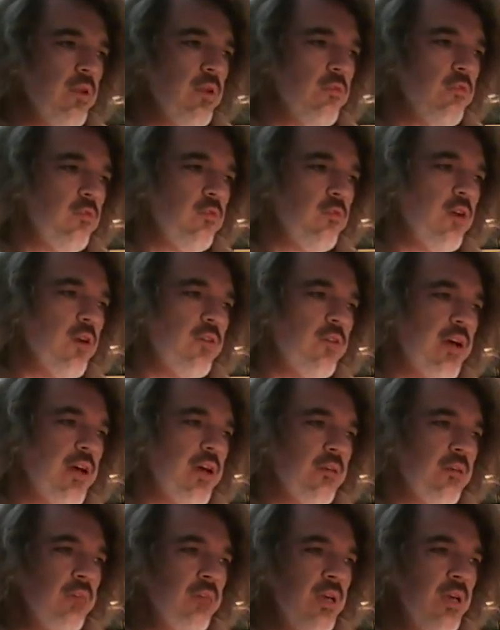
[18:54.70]
drunk
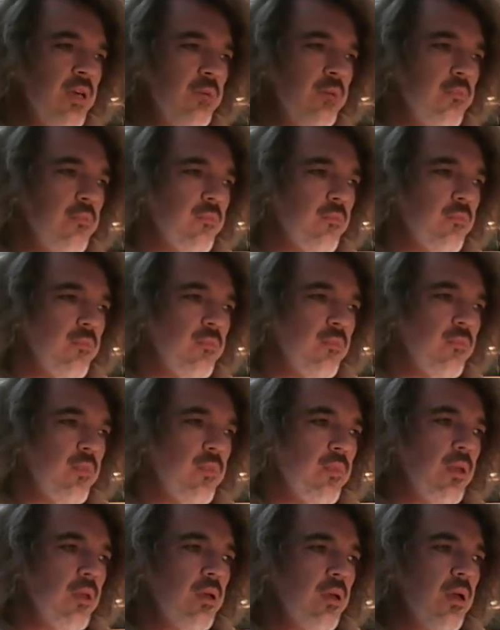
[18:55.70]
dialed me,
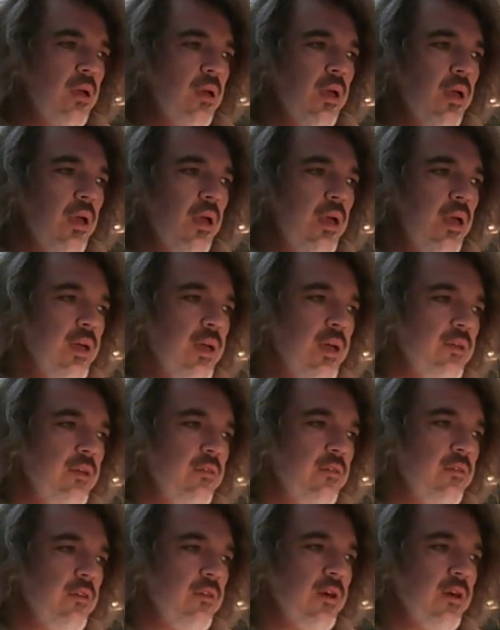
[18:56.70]
and